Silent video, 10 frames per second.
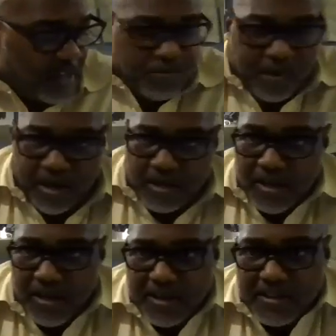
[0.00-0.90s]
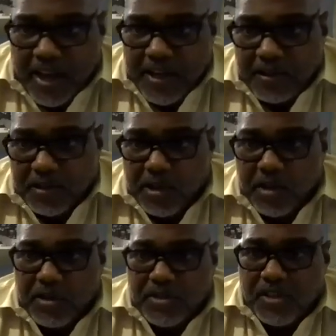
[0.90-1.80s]
that's my title. You
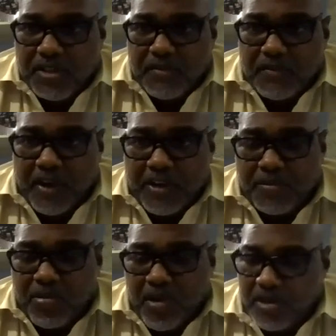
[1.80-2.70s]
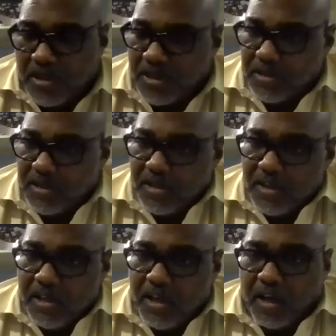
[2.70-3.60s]
know, assistant vice president
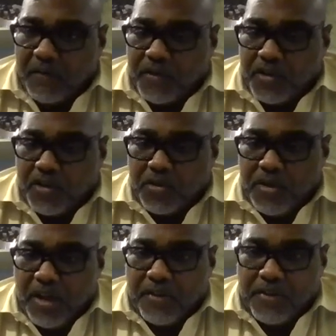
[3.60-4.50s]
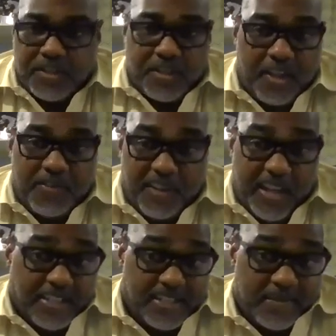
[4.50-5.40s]
uh, for student health and safety.
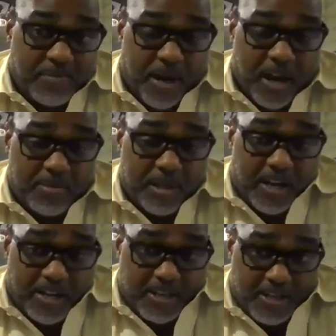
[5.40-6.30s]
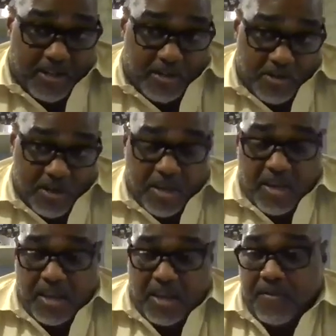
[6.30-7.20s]
That's the bottom line. You know,
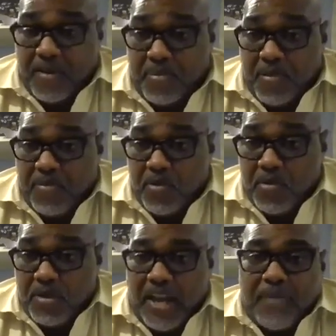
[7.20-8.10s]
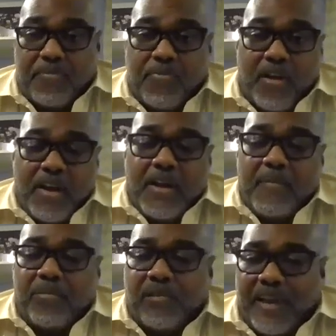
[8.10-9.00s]
even the people who can't pr-
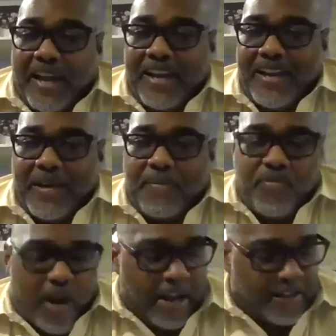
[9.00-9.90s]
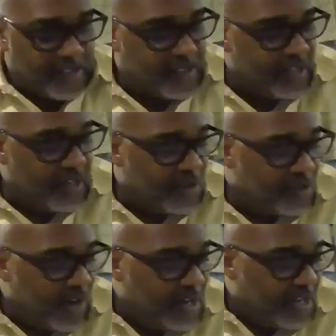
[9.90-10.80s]
play, they're practicing and they're
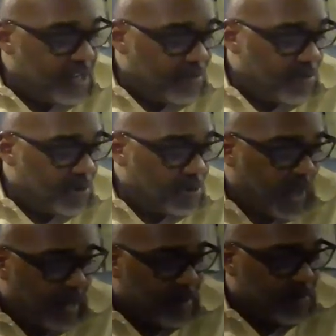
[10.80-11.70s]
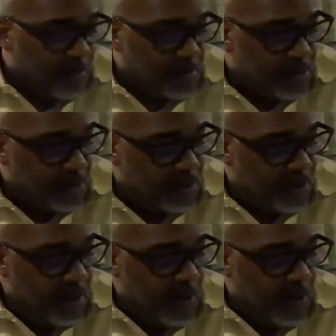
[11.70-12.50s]
trying to get the most out of them. So you,